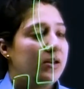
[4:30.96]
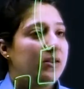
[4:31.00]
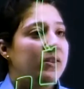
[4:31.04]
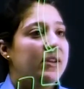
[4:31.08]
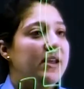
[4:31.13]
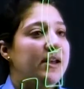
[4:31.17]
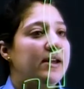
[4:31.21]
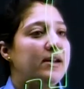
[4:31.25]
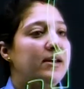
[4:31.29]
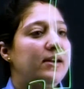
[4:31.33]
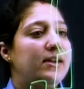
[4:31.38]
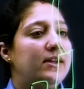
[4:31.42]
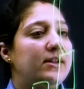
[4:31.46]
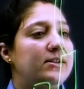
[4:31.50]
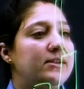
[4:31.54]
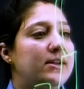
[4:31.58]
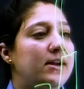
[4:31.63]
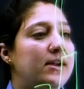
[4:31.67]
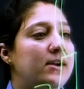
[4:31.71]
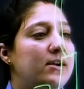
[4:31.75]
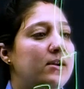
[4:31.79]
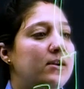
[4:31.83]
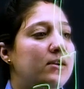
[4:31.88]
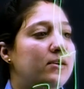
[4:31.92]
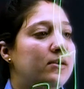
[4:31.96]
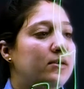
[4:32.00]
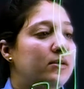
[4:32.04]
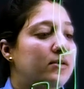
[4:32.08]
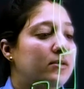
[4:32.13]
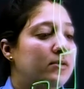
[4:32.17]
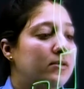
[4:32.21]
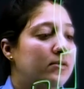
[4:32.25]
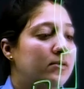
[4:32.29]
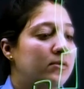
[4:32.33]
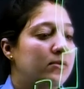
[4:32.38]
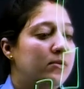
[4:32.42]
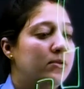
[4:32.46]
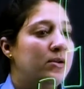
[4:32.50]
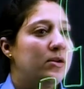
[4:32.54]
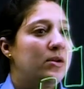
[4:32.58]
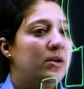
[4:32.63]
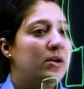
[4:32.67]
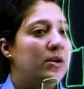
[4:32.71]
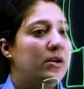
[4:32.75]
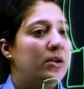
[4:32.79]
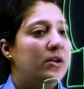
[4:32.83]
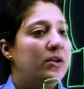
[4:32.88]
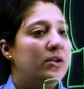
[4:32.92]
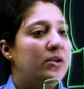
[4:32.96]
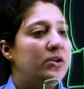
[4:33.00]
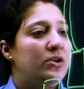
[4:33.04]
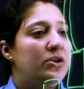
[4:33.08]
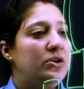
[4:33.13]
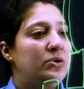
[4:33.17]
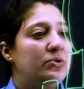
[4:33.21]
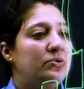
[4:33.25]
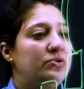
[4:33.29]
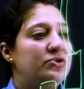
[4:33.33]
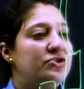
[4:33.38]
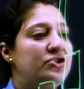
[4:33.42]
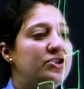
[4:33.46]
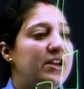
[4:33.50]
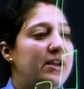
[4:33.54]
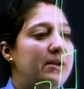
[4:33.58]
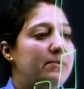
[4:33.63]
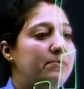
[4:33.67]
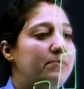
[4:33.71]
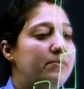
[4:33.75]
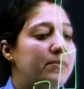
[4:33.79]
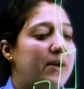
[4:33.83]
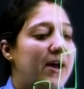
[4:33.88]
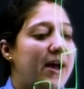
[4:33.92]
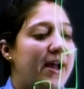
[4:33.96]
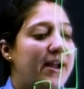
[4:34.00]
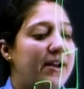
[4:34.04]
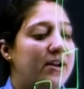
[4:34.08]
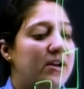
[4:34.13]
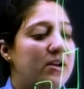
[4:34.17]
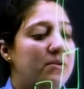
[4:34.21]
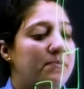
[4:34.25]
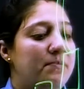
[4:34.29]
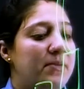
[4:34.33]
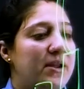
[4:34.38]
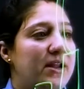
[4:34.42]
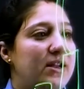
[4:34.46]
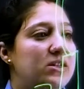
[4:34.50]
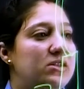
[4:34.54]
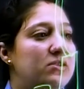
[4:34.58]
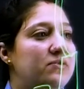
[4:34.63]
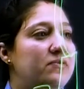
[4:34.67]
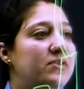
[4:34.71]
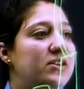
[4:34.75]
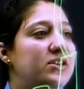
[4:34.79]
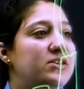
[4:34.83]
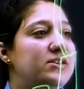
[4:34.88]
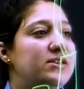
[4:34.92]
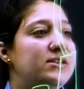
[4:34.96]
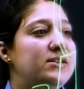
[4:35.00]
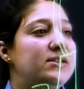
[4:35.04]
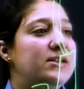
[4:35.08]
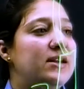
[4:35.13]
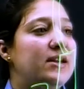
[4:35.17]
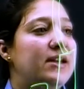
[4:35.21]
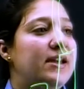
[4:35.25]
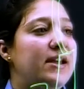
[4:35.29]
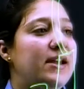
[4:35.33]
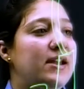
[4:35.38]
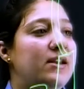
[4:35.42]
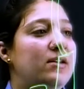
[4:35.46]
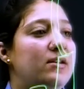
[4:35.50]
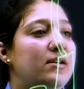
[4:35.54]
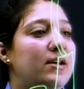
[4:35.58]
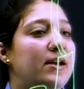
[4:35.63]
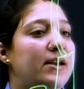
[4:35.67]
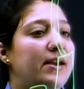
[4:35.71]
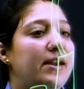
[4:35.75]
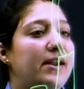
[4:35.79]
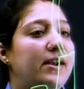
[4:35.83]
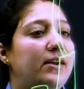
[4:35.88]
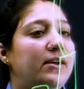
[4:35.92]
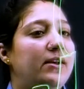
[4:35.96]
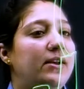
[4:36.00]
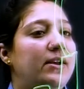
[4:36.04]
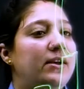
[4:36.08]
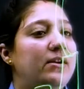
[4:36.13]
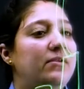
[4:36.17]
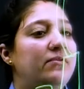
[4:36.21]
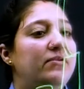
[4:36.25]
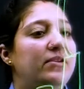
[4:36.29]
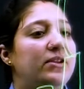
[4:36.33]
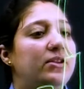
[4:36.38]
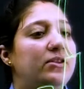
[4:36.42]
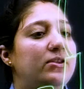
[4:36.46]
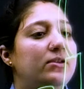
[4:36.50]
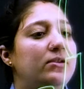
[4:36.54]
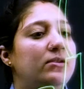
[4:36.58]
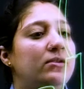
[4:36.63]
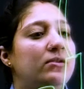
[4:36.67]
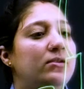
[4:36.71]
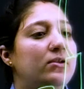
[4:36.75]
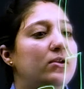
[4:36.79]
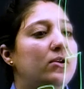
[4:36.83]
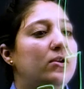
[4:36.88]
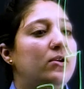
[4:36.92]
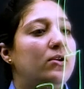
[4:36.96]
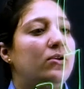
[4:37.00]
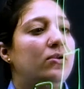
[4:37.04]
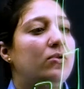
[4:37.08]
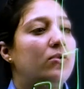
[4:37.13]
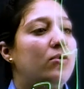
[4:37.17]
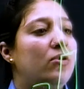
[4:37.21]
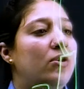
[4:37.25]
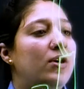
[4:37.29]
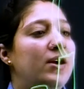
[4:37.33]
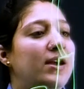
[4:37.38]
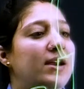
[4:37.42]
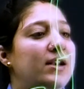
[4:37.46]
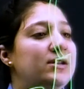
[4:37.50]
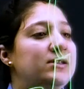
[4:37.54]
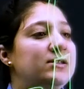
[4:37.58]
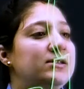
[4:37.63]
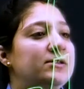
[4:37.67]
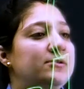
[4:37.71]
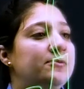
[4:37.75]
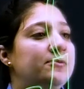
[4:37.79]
there is a U-shaped iron piece which is again connected with the coil